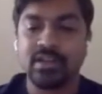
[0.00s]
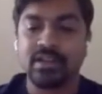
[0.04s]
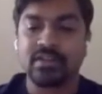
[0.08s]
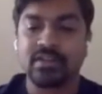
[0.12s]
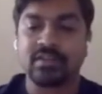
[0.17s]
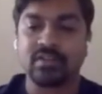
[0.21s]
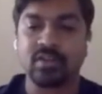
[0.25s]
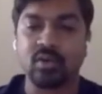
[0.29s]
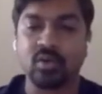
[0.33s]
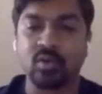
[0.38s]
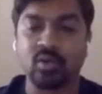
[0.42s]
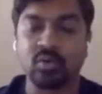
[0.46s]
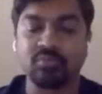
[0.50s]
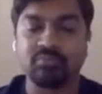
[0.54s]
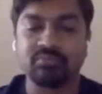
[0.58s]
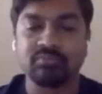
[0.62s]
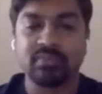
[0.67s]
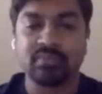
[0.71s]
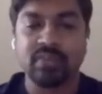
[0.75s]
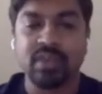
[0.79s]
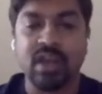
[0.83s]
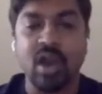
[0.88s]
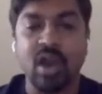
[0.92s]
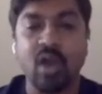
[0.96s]
So
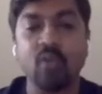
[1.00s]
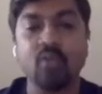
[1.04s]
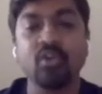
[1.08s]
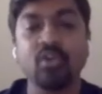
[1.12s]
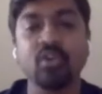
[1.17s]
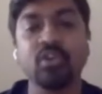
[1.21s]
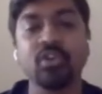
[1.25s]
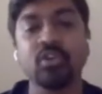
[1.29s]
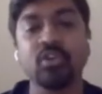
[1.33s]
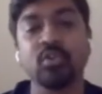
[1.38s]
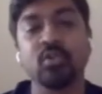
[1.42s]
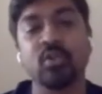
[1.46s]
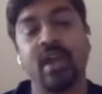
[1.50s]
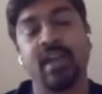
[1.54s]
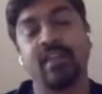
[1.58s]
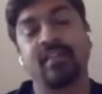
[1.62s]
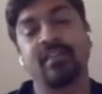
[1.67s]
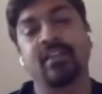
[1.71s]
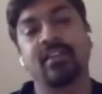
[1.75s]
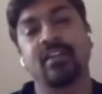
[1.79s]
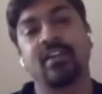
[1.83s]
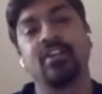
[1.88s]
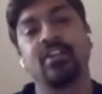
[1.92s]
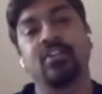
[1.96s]
how do you,
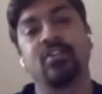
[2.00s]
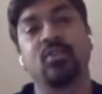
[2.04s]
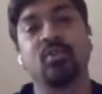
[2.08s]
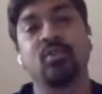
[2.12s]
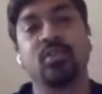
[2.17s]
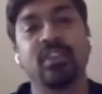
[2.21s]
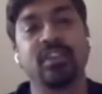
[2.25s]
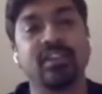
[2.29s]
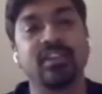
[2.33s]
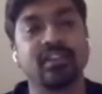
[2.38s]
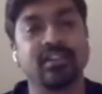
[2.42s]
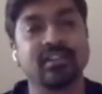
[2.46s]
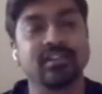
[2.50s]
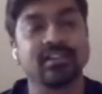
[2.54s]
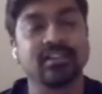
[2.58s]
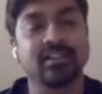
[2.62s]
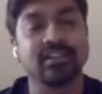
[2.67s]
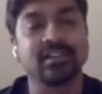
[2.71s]
as a controller,